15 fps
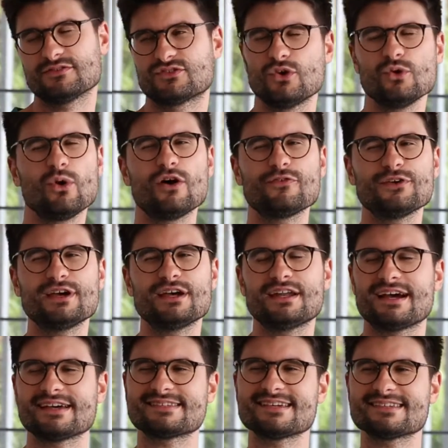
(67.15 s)
Too
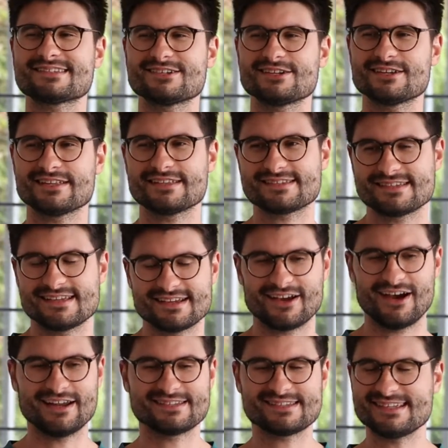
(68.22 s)
often I see students
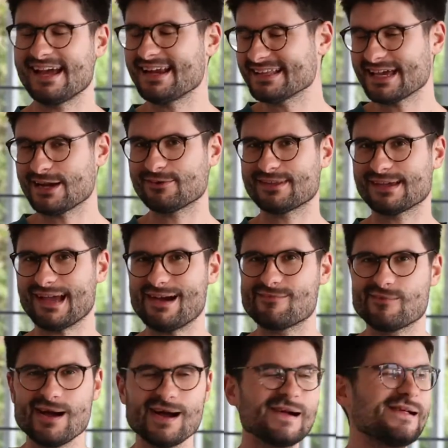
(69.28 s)
kind of standing there with the
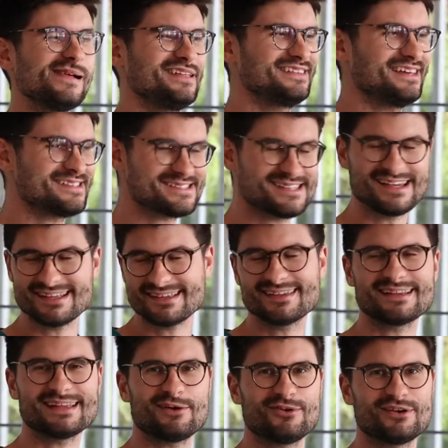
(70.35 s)
camera, they see the
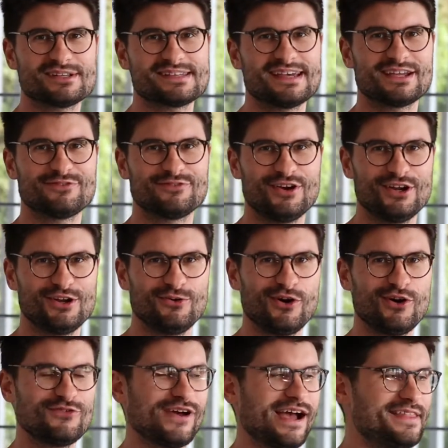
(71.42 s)
thing they want to take a photo
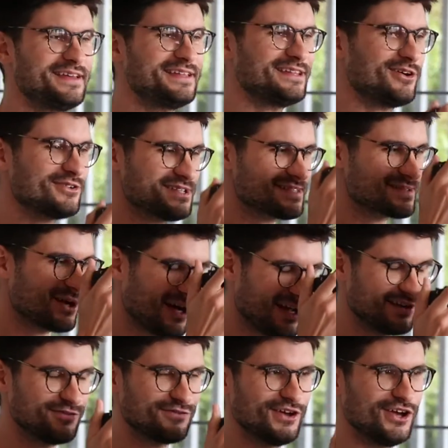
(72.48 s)
of, and then they'll just
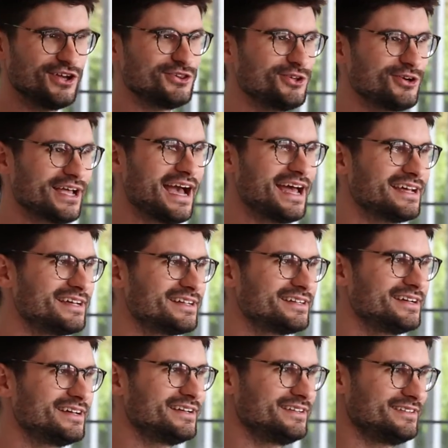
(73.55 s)
kind of look at it,